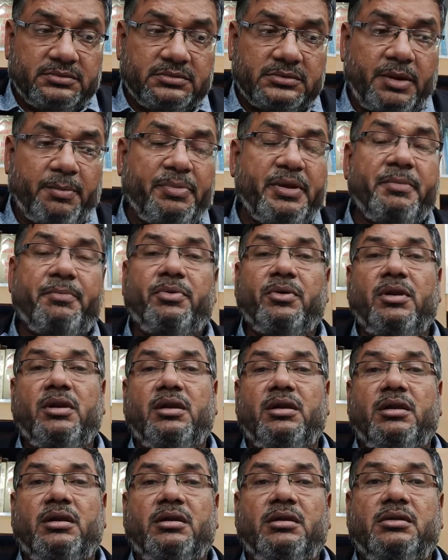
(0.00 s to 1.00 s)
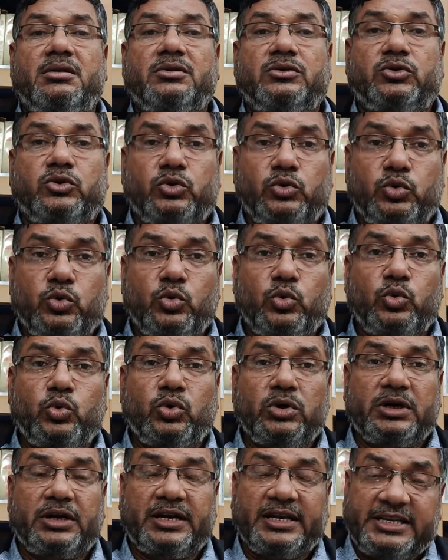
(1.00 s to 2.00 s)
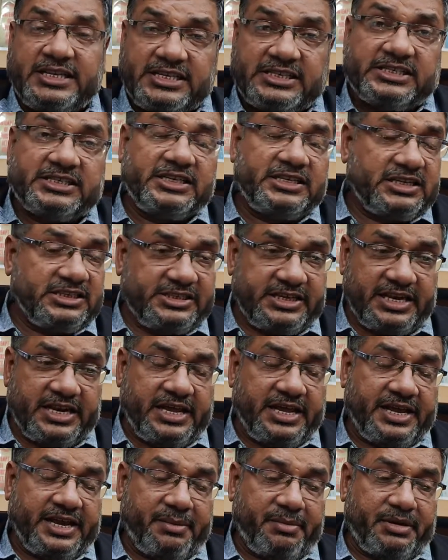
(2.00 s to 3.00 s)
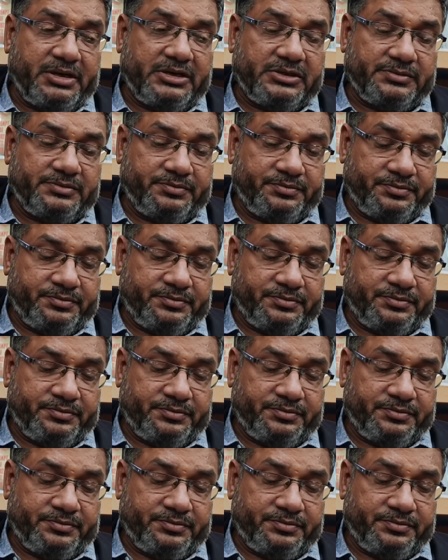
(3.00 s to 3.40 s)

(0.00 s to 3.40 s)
the people to register the sale agreement.